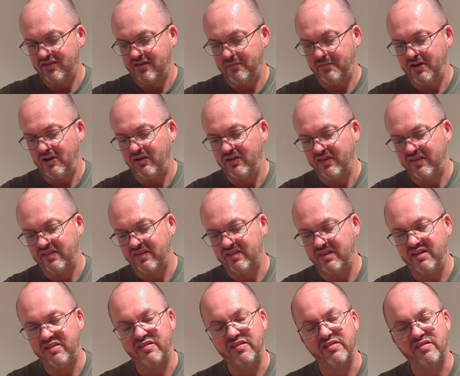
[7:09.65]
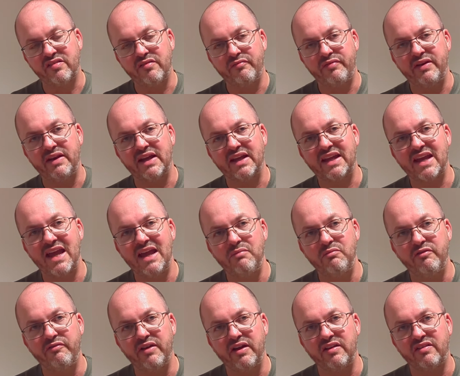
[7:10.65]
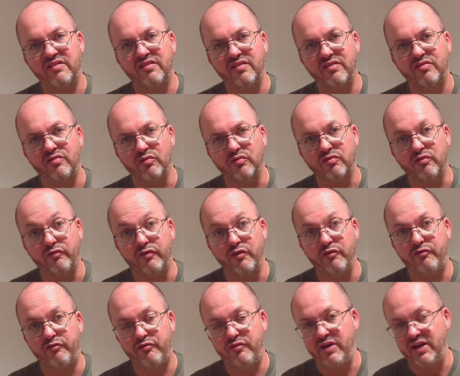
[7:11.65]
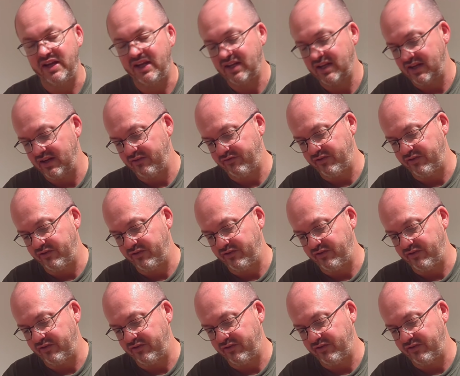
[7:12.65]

to be honest, this is something that came with it sort of free,